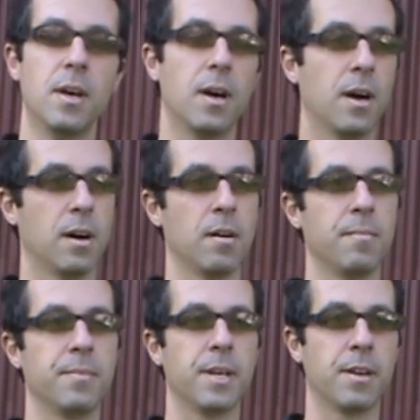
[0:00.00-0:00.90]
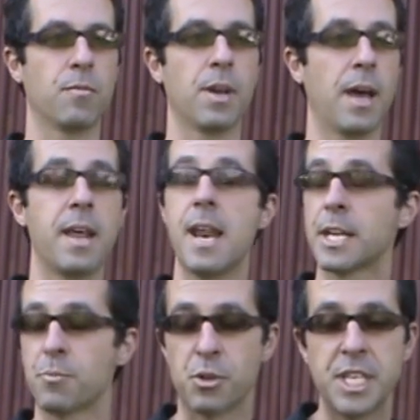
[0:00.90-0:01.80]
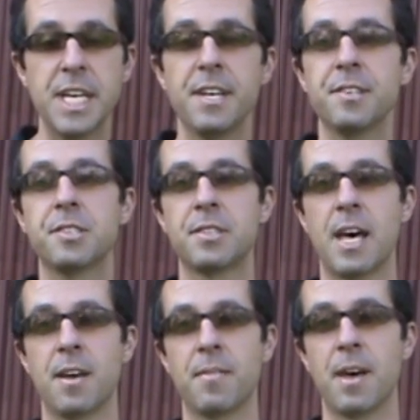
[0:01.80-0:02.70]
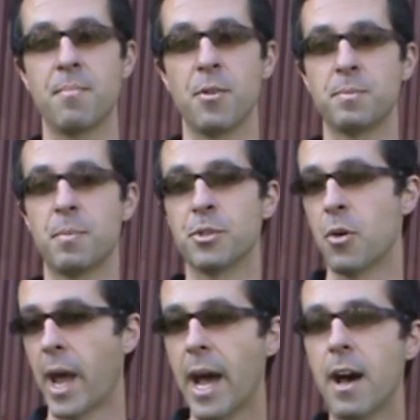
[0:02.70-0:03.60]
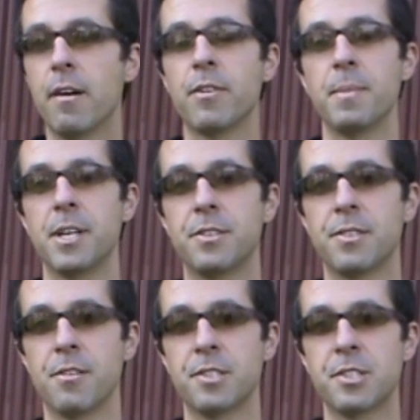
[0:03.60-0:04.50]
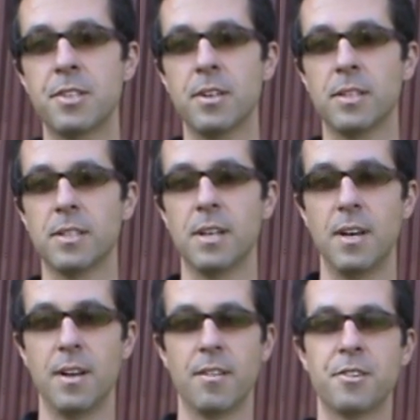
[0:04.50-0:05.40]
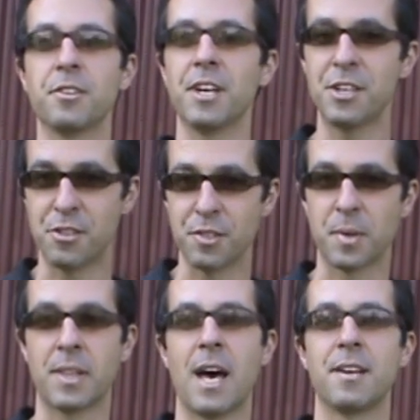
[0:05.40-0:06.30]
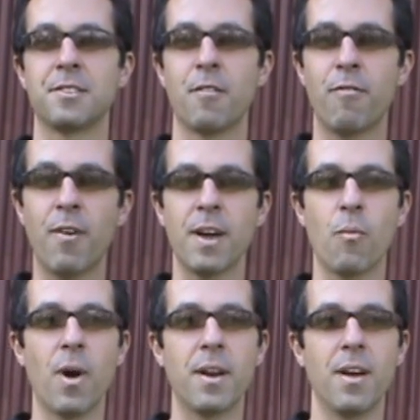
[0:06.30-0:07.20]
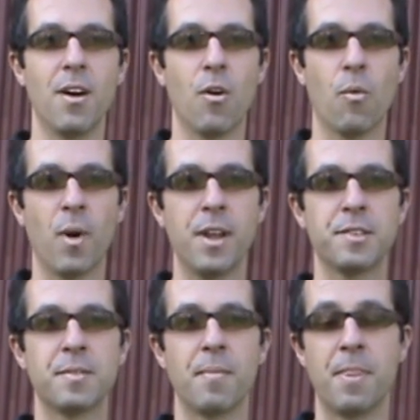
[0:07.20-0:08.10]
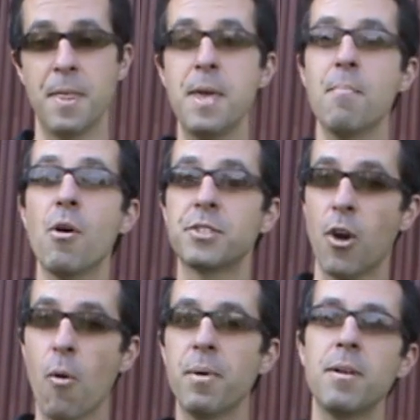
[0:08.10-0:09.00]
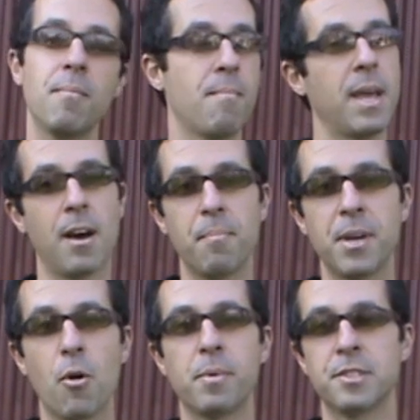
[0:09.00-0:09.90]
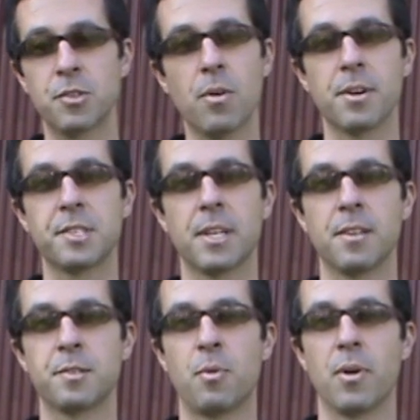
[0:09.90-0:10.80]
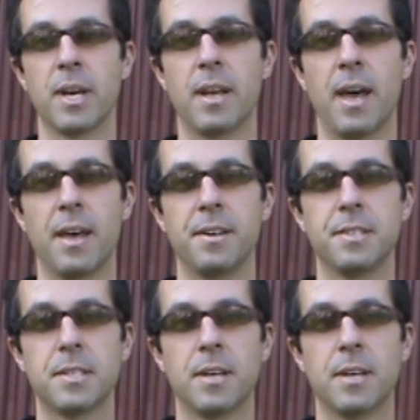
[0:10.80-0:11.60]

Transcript: and expertise that most people don't have. I mean, there's still issues with that. So what is the most open may not be open source at this point. And